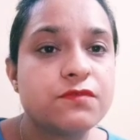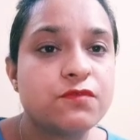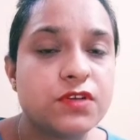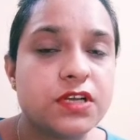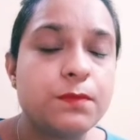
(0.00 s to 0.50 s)

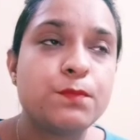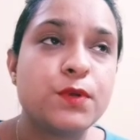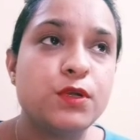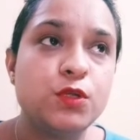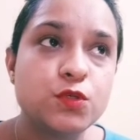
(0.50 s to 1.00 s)
word
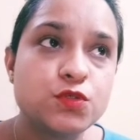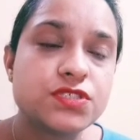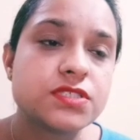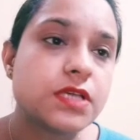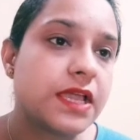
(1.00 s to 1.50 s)

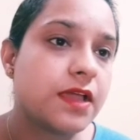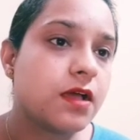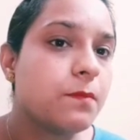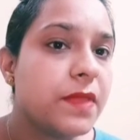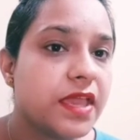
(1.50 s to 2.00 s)
produce,
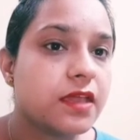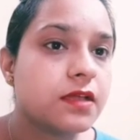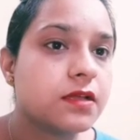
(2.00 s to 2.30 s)
make.